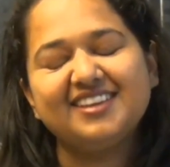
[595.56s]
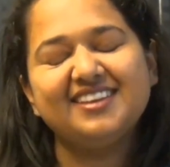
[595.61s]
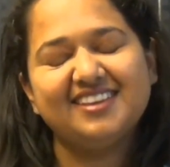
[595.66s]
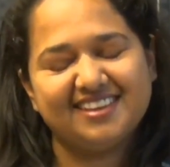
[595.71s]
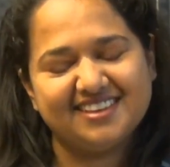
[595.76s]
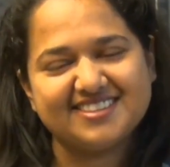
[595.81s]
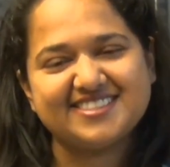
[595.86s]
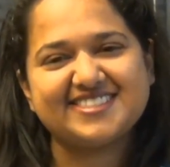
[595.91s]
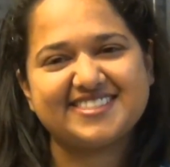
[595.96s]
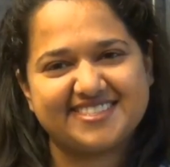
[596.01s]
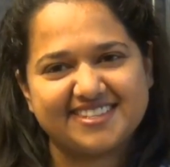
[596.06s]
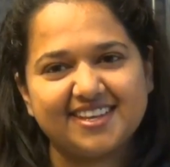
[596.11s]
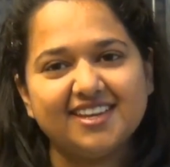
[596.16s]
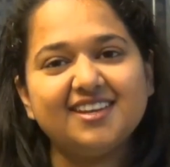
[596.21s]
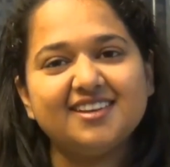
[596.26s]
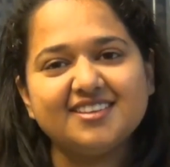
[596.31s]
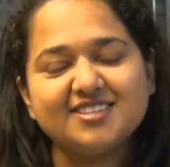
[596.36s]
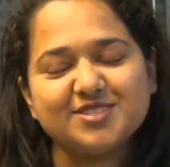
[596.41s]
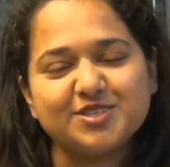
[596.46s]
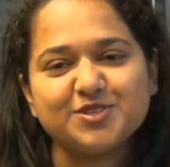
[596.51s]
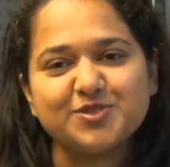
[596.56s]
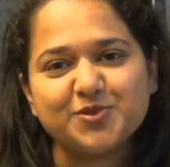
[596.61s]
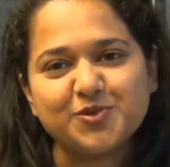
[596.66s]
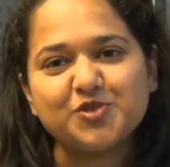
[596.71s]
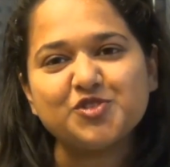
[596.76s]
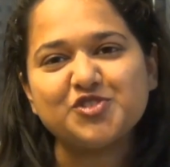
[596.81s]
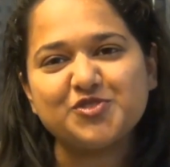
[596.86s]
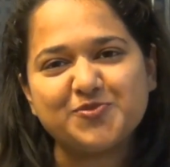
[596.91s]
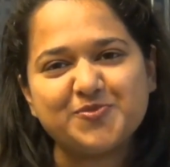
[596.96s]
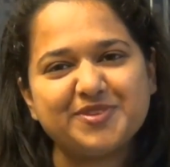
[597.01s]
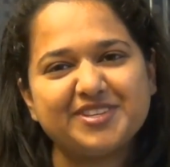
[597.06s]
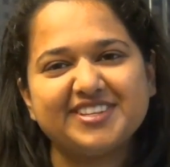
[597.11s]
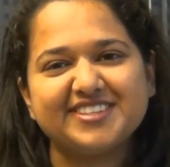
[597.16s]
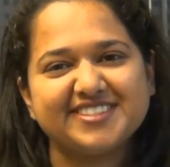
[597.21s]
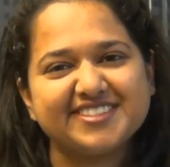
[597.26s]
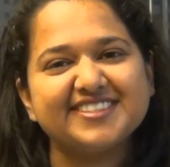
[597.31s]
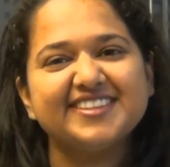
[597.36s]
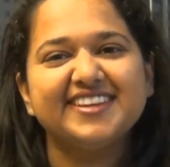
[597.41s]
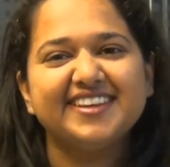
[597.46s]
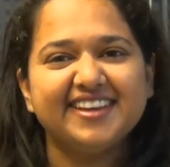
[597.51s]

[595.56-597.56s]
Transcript: Yes, it is a social place.